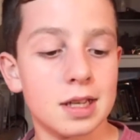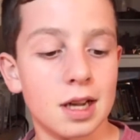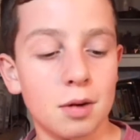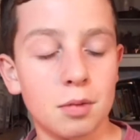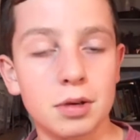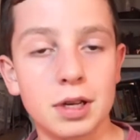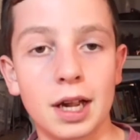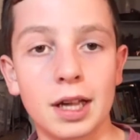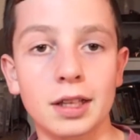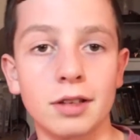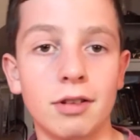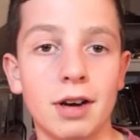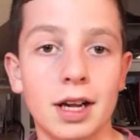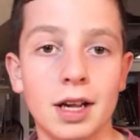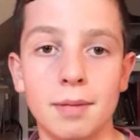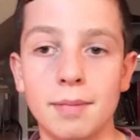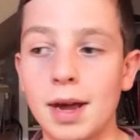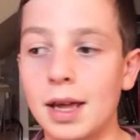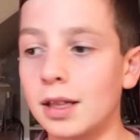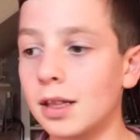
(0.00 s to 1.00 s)
I would highly
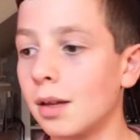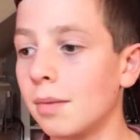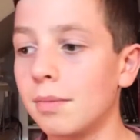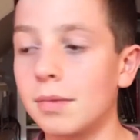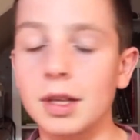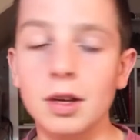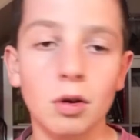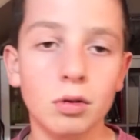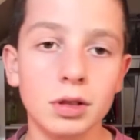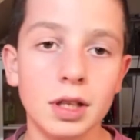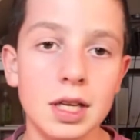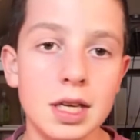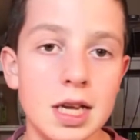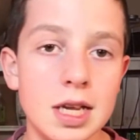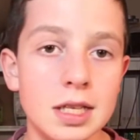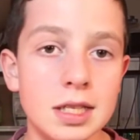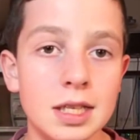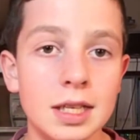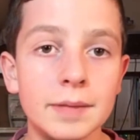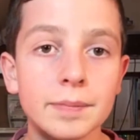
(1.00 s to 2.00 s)
recommend them. They only
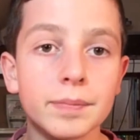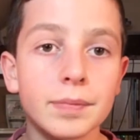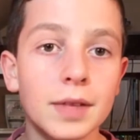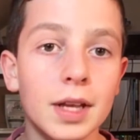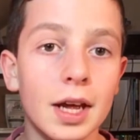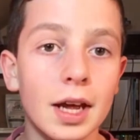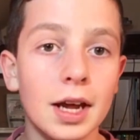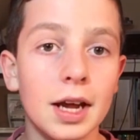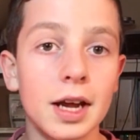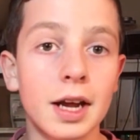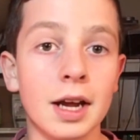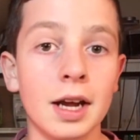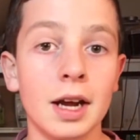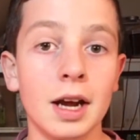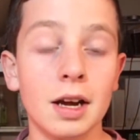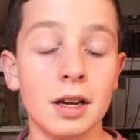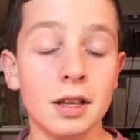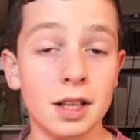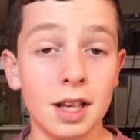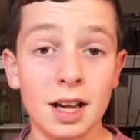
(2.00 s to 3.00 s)
need,
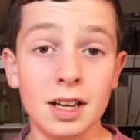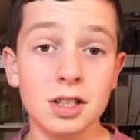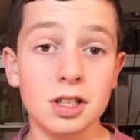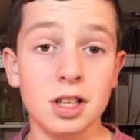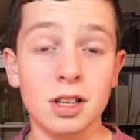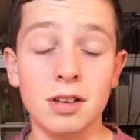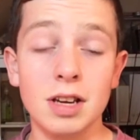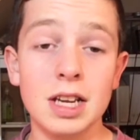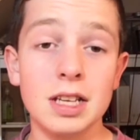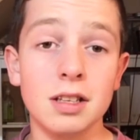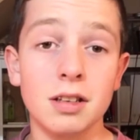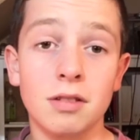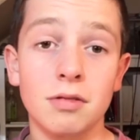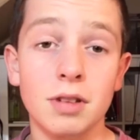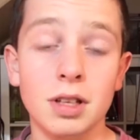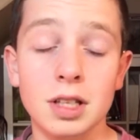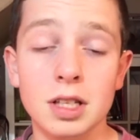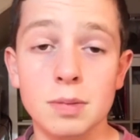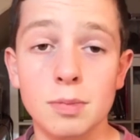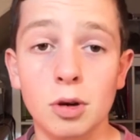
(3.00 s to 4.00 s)
they actually need a
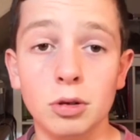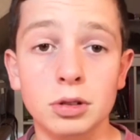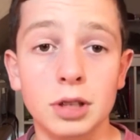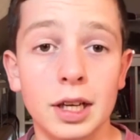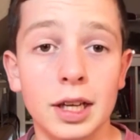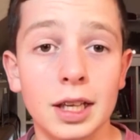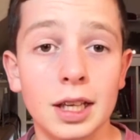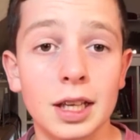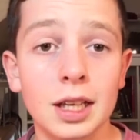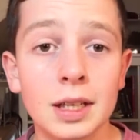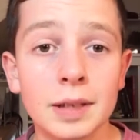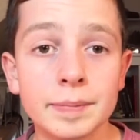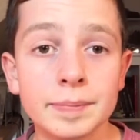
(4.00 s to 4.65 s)
really small tank.